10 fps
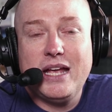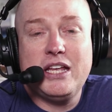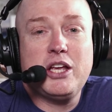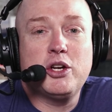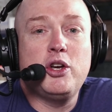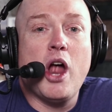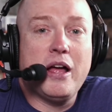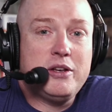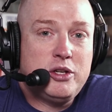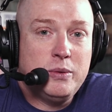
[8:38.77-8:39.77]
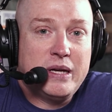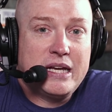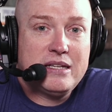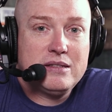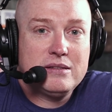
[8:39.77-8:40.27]
and yet you're not doing
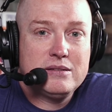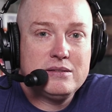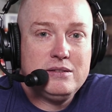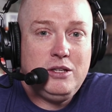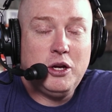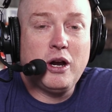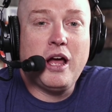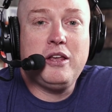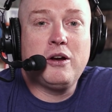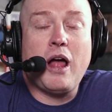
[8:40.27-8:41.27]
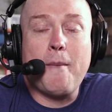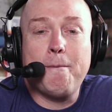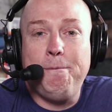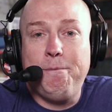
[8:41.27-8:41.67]
it you're not you're not